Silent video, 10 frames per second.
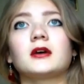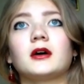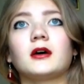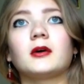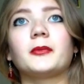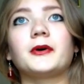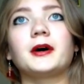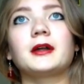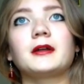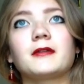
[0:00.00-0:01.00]
Uh,
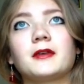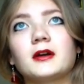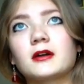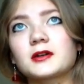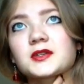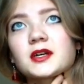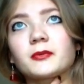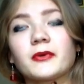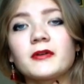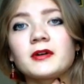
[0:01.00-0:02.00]
but there are some
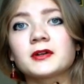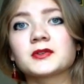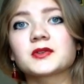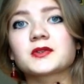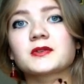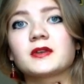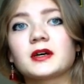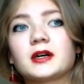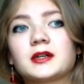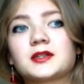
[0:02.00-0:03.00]
parents
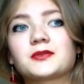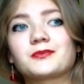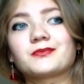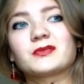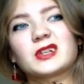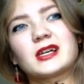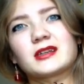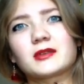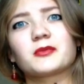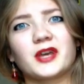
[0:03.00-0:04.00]
that
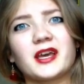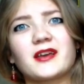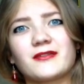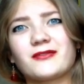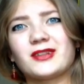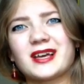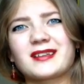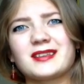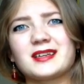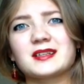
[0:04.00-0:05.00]
like behave like
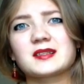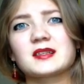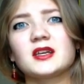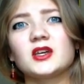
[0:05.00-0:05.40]
this.